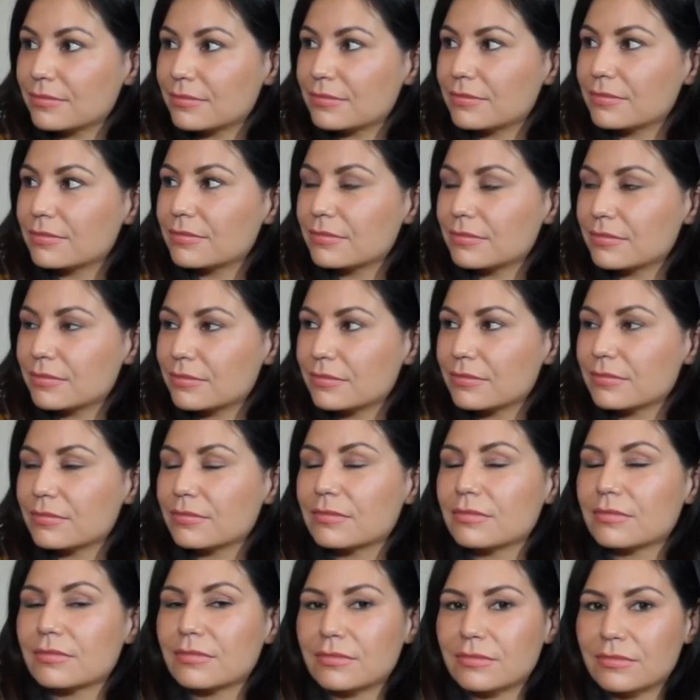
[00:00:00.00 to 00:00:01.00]

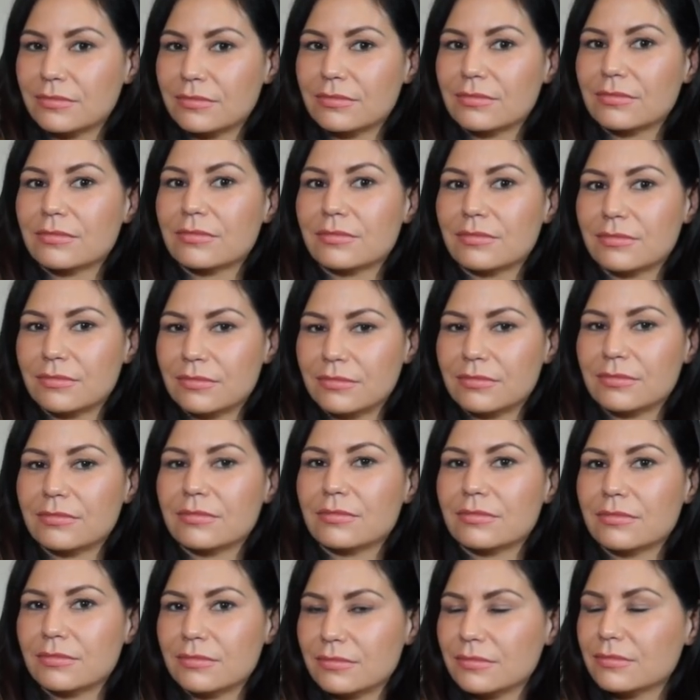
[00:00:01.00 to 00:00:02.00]

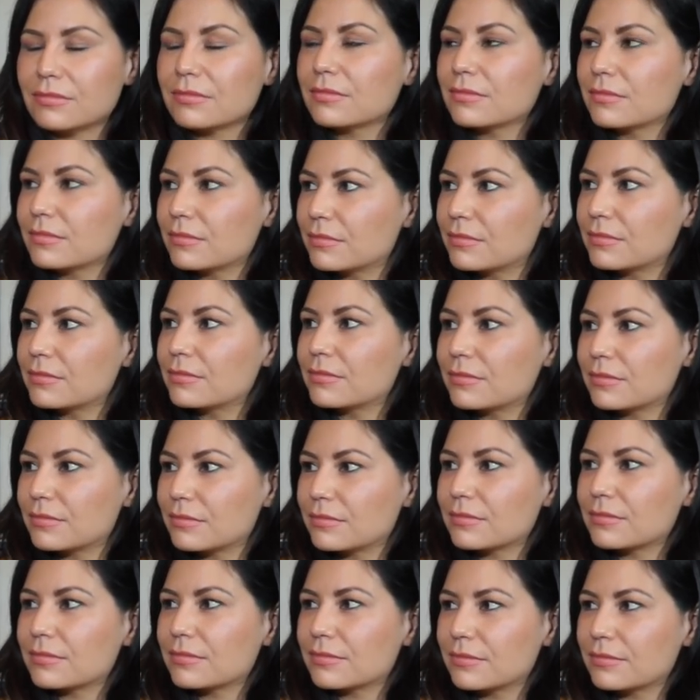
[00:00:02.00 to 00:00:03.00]

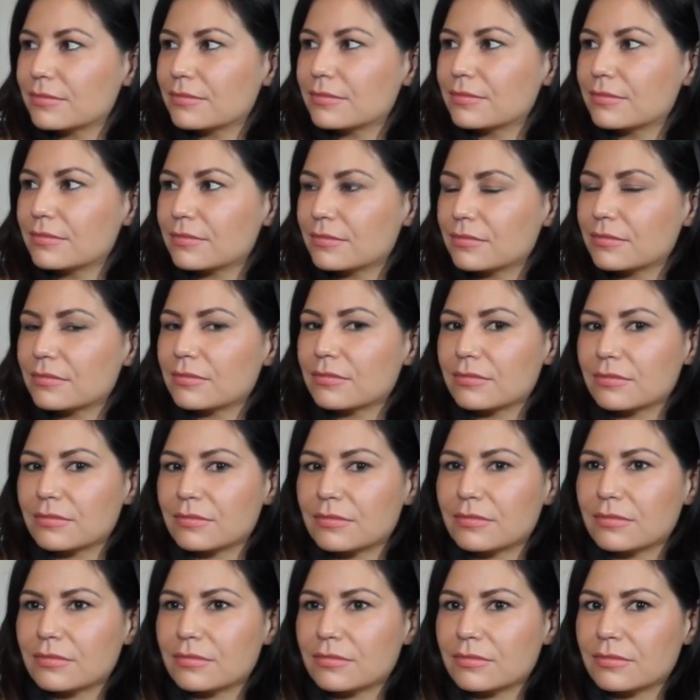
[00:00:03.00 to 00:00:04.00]

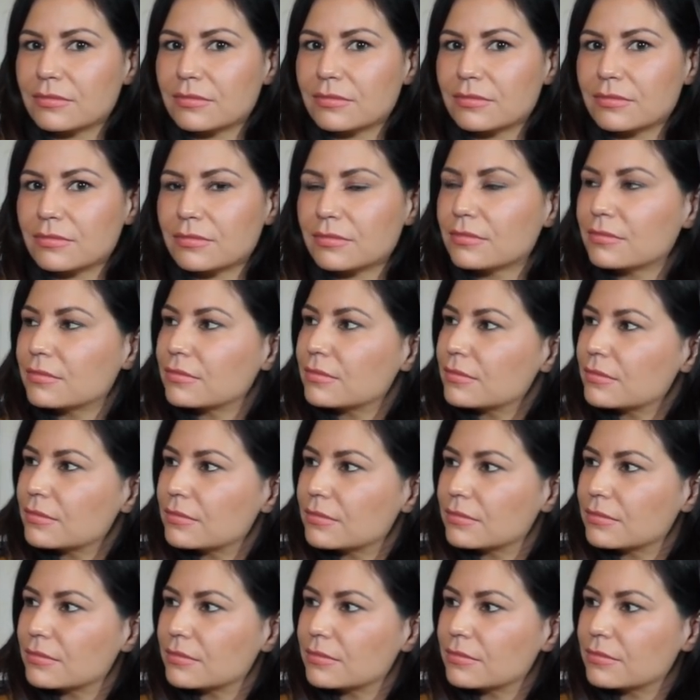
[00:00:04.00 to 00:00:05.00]

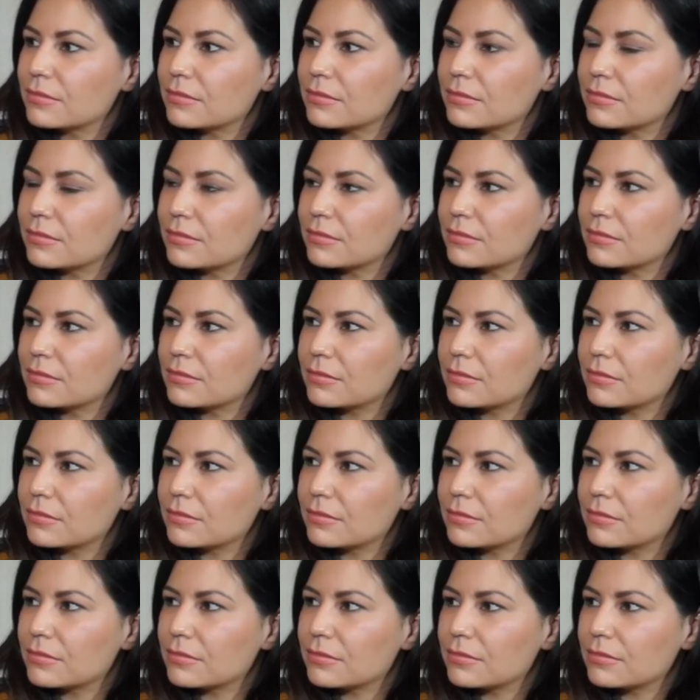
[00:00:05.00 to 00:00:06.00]

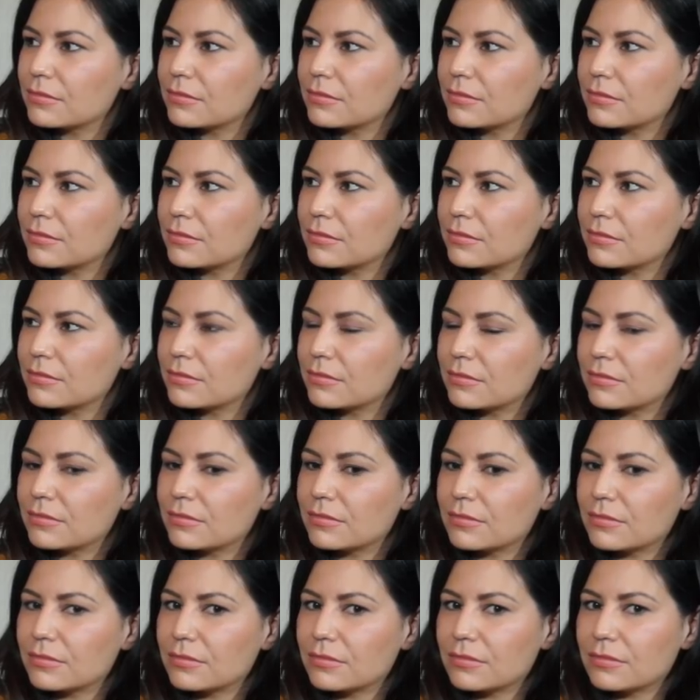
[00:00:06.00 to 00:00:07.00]

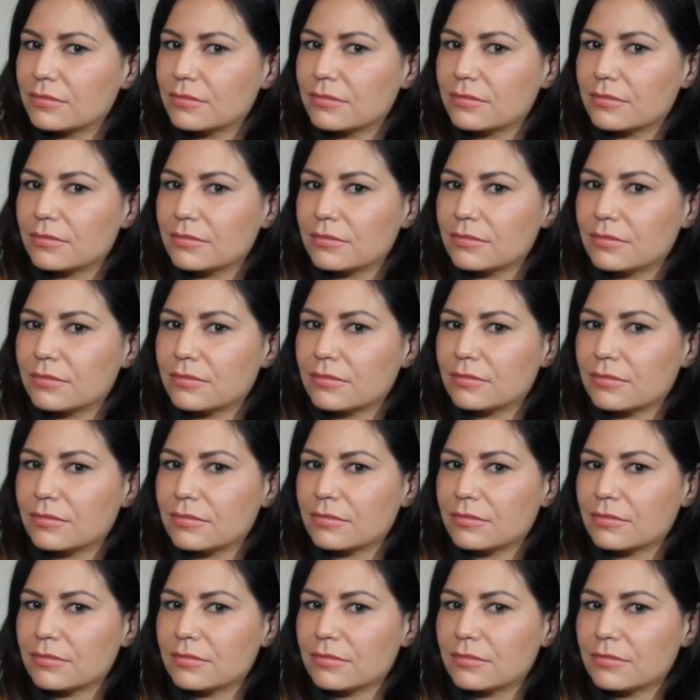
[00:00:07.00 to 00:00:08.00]

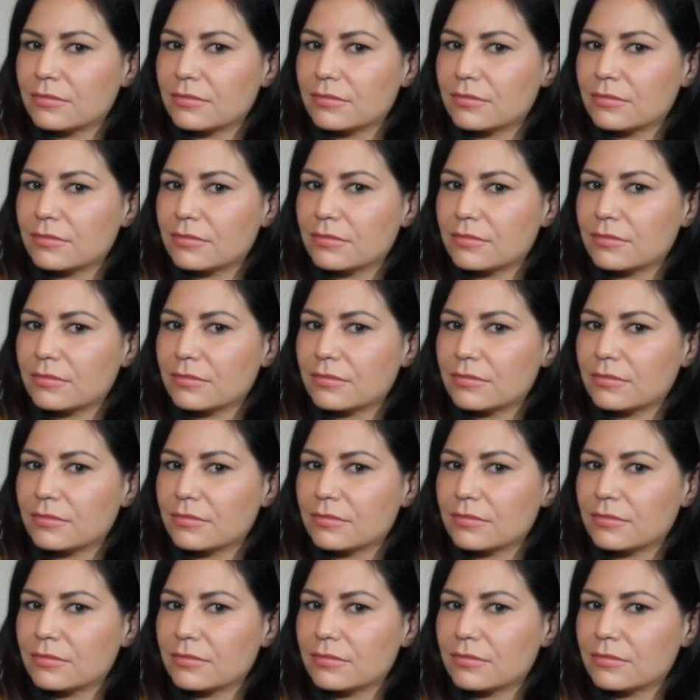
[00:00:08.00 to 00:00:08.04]
The person shown says nothing.